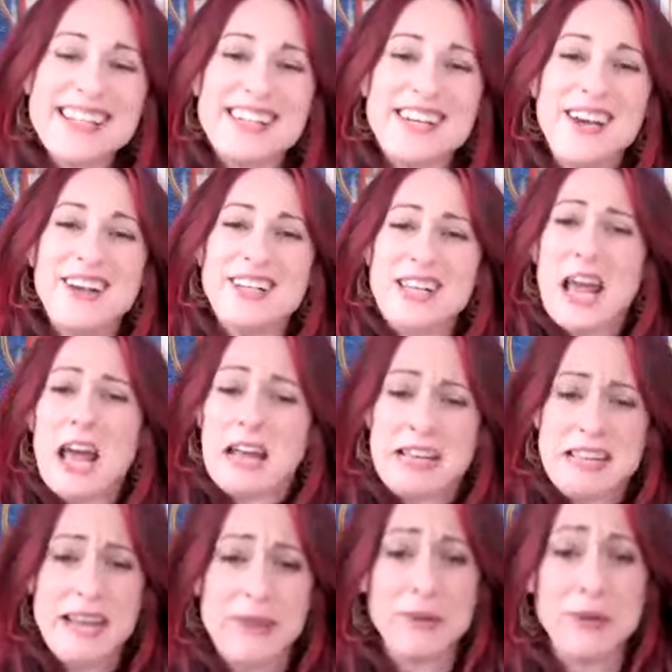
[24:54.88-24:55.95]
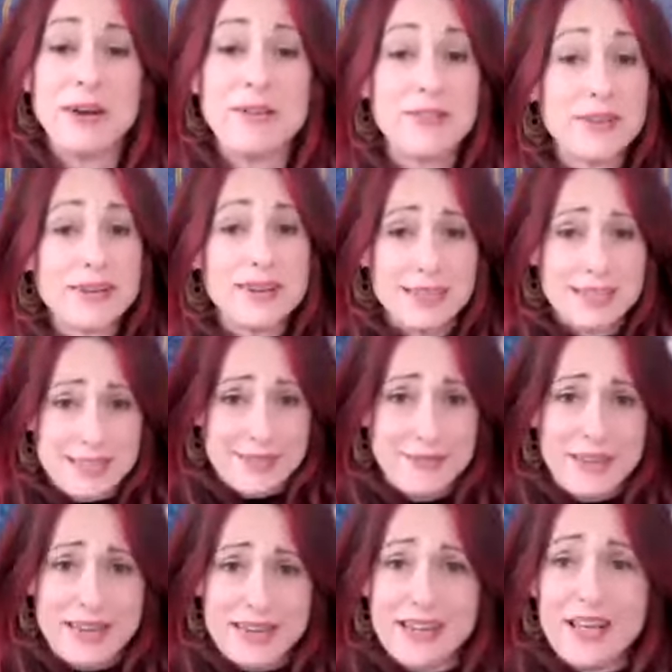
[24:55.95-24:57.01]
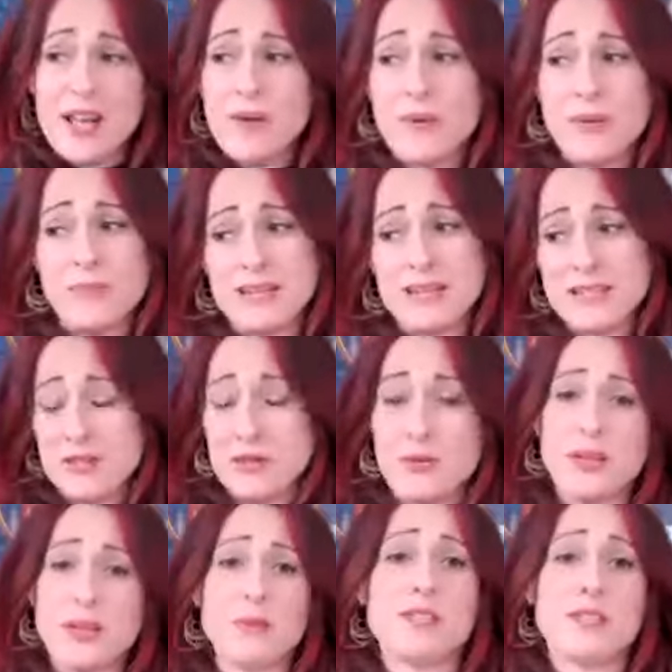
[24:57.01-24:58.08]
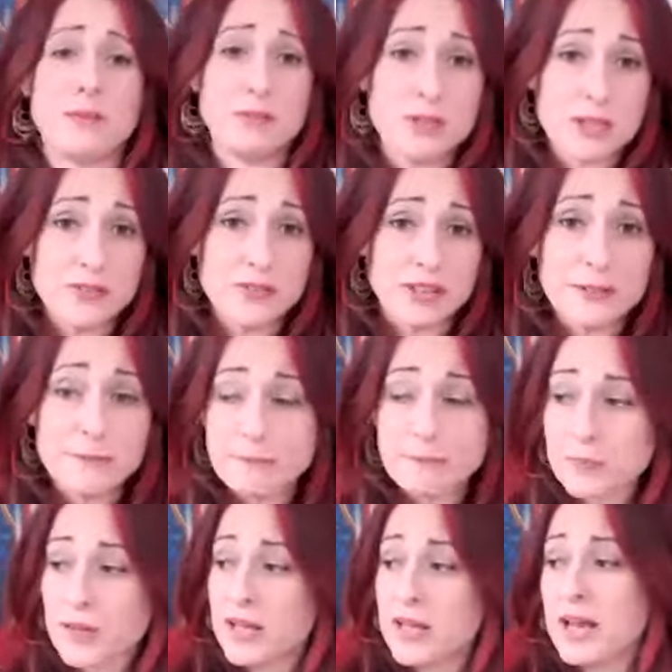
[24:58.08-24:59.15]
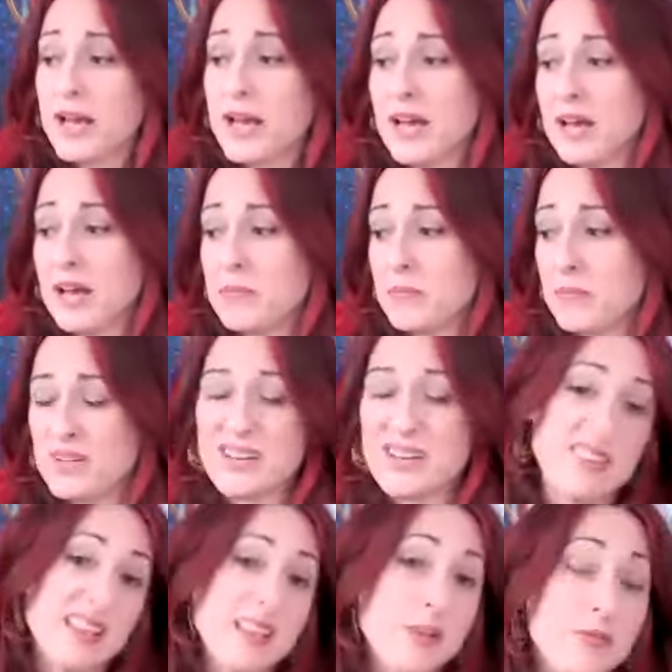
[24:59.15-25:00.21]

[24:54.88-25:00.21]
and she was saying, Yeah, we weren't very nice to the men. We basically thought they were subservient. Um, we didn't think